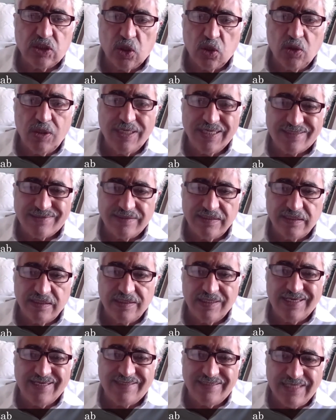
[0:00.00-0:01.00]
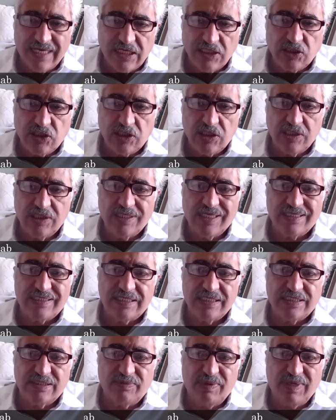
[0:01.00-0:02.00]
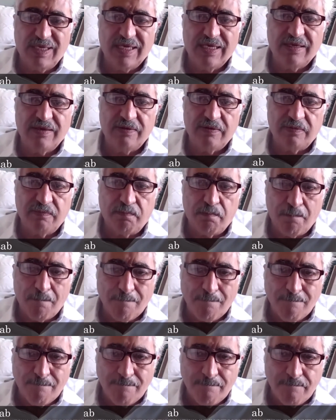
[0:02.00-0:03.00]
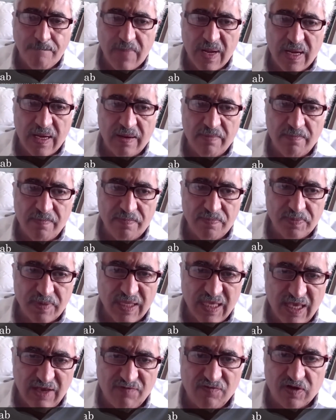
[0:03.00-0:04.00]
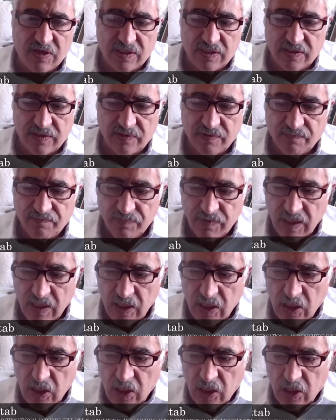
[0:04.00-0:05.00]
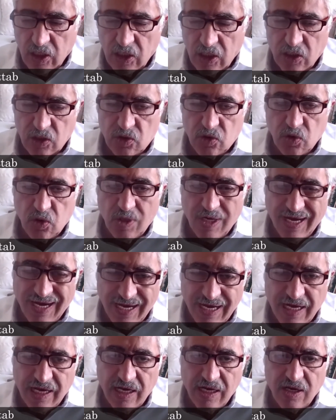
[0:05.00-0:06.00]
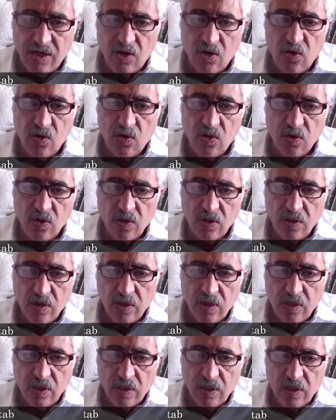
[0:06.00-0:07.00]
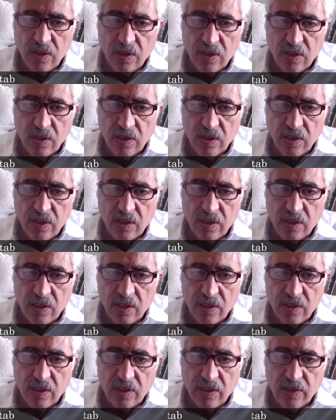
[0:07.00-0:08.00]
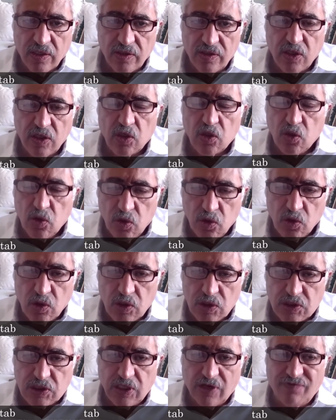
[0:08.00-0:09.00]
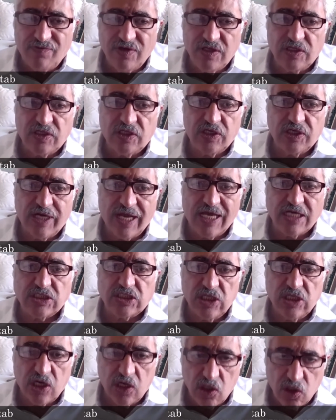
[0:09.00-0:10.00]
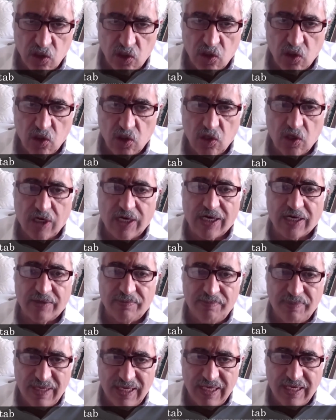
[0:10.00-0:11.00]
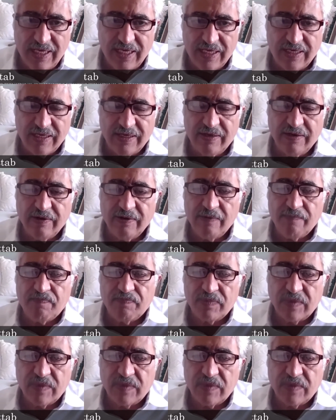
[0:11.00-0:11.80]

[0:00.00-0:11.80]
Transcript: is so little attention that is being given to how the rules of international law are being